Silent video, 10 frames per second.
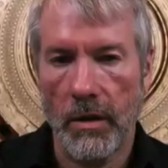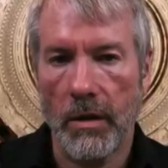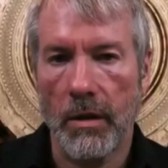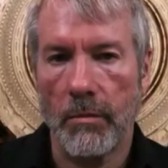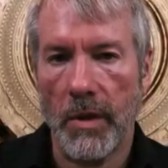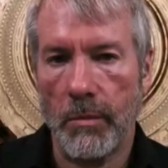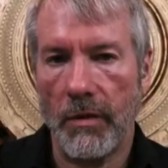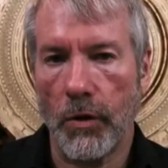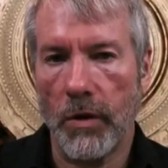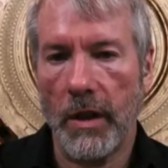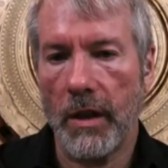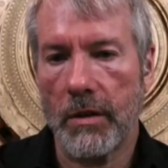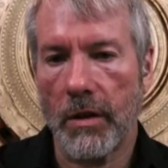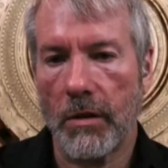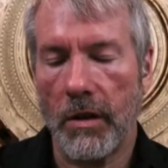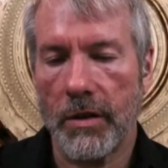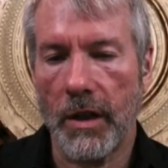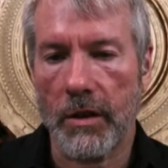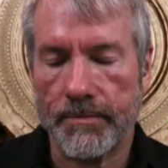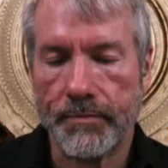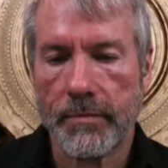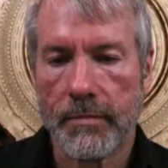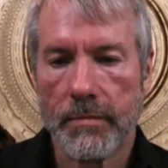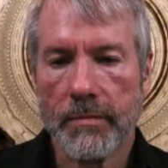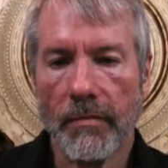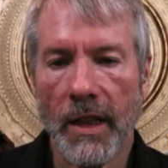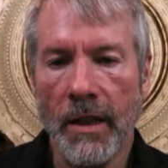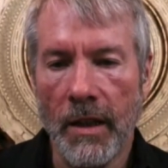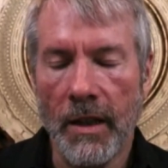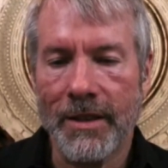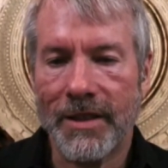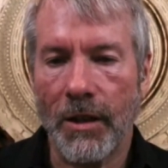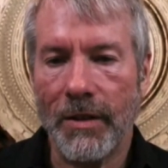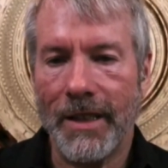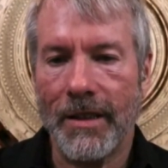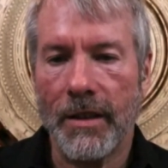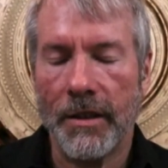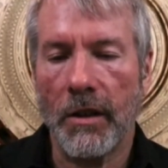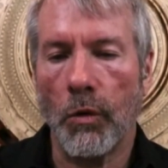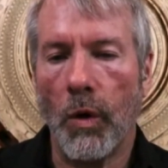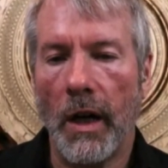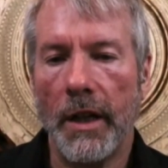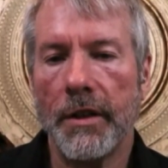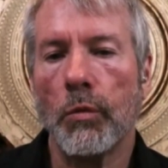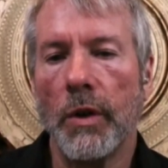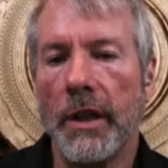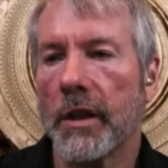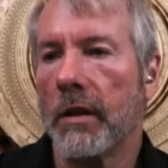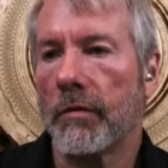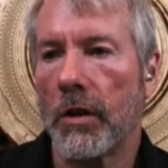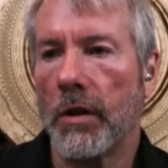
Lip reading: maybe 48 to 36. So, why did we convert